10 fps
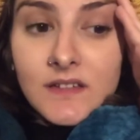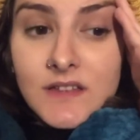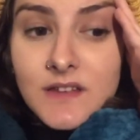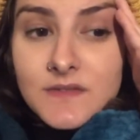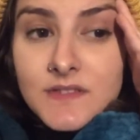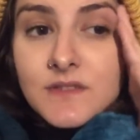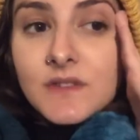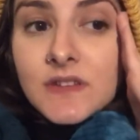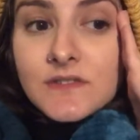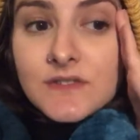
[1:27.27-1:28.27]
that I was
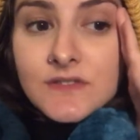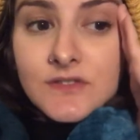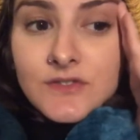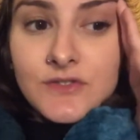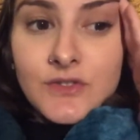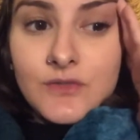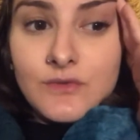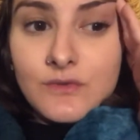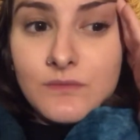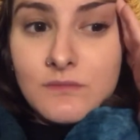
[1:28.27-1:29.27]
doing just
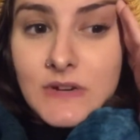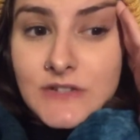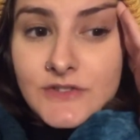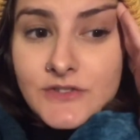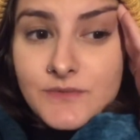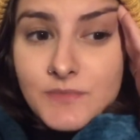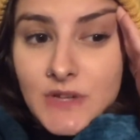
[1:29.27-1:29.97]
too much,